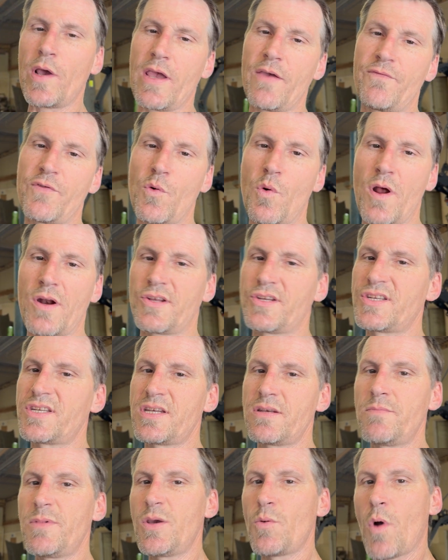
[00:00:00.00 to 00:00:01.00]
if you want to
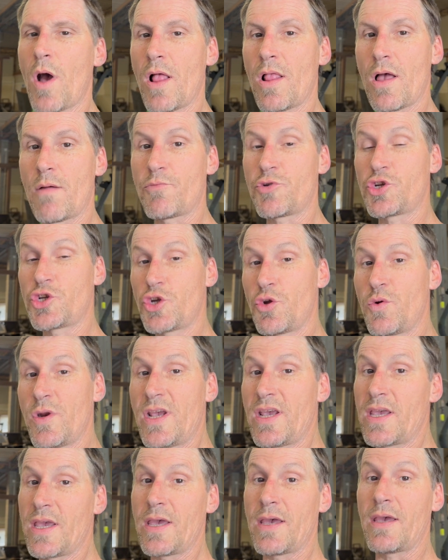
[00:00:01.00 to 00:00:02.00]
see me while I'm
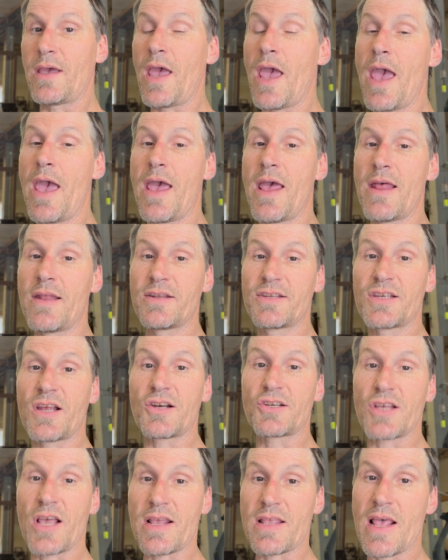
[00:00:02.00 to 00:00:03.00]
shooting it and
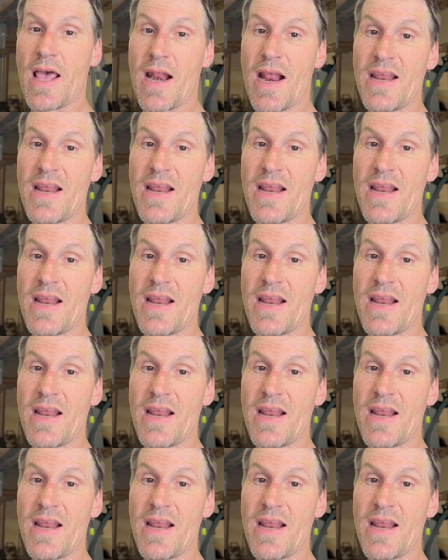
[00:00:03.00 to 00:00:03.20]
such like that.